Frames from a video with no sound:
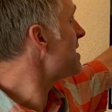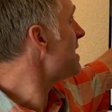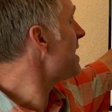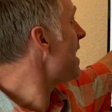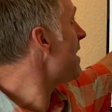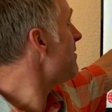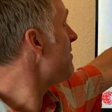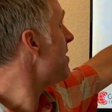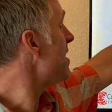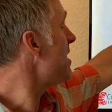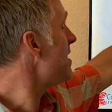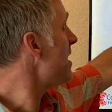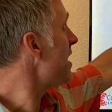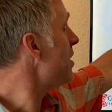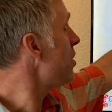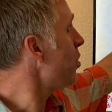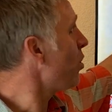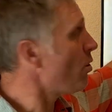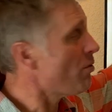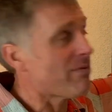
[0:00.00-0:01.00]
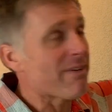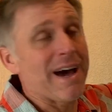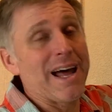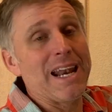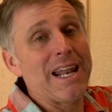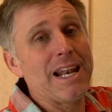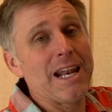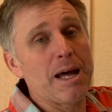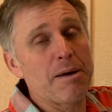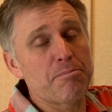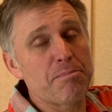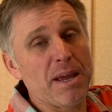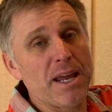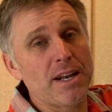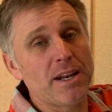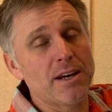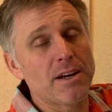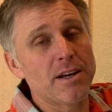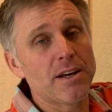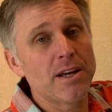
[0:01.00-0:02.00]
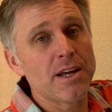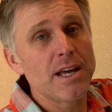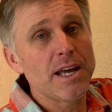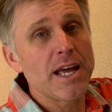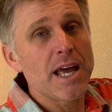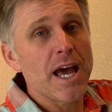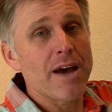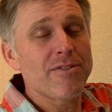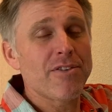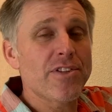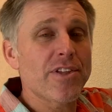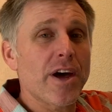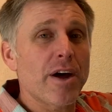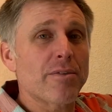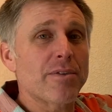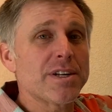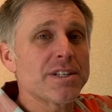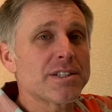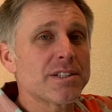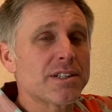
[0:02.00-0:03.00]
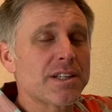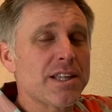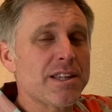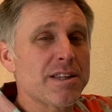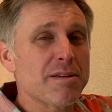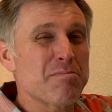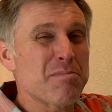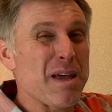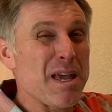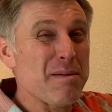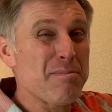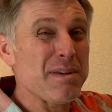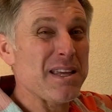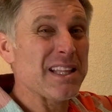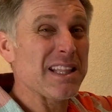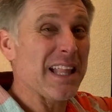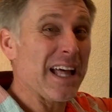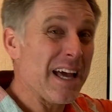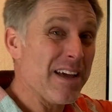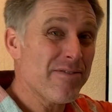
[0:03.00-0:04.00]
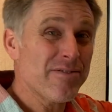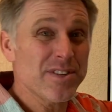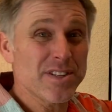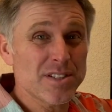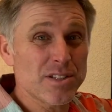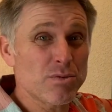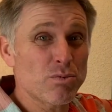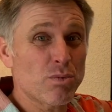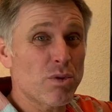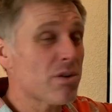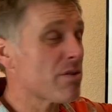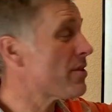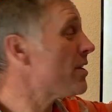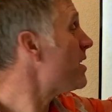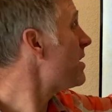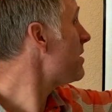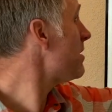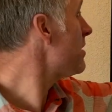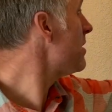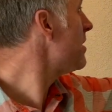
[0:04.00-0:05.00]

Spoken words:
la vida no vale la pena? Have you thought recently that maybe life isn't worth it?